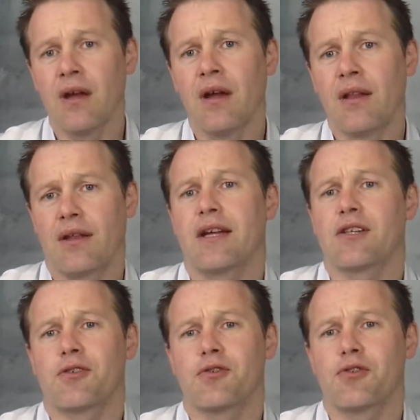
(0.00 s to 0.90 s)
And that's
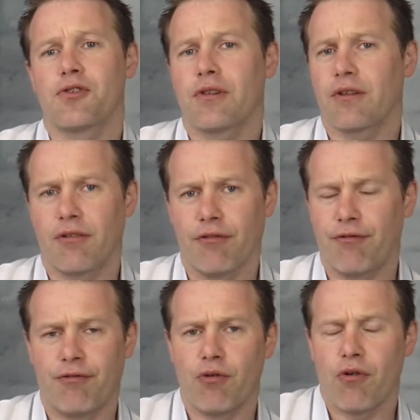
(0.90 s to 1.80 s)
just 4
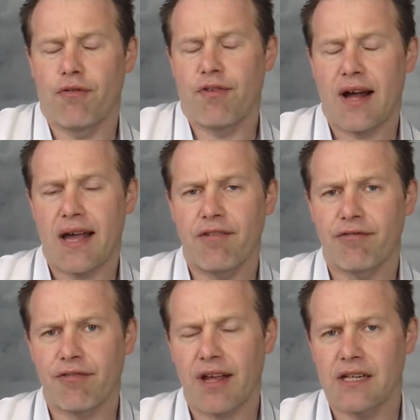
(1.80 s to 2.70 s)
or 5
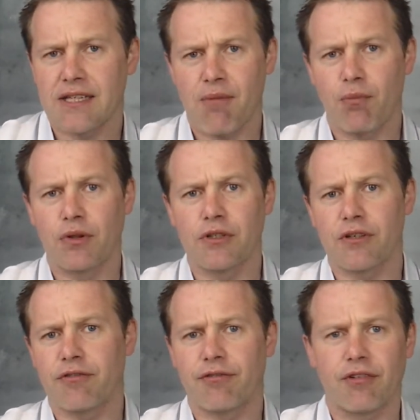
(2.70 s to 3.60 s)
examples of
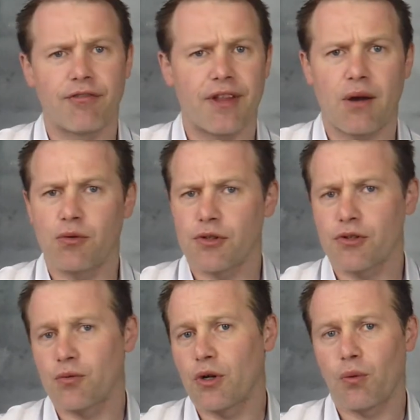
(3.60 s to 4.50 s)
thousands
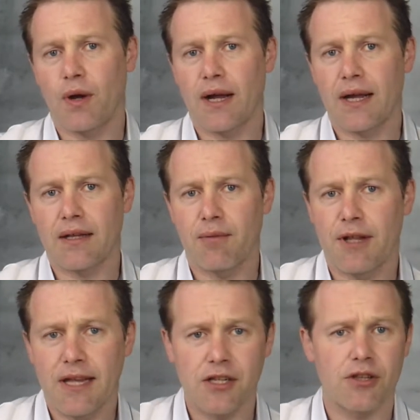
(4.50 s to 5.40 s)
worldwide. I mean, these
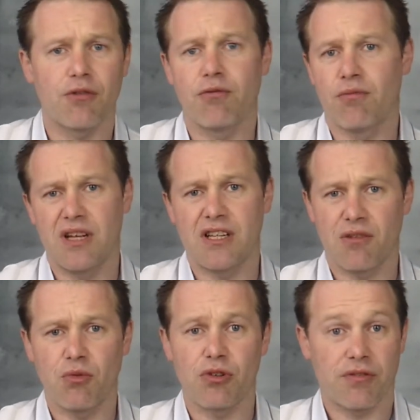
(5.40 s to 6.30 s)
are the
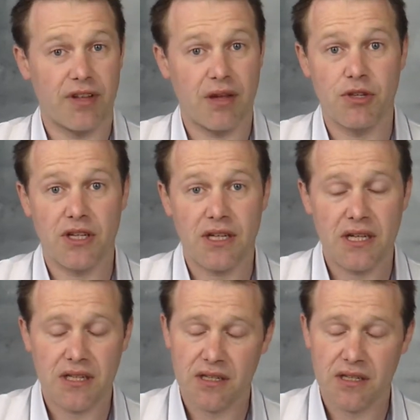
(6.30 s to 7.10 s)
most famous cases.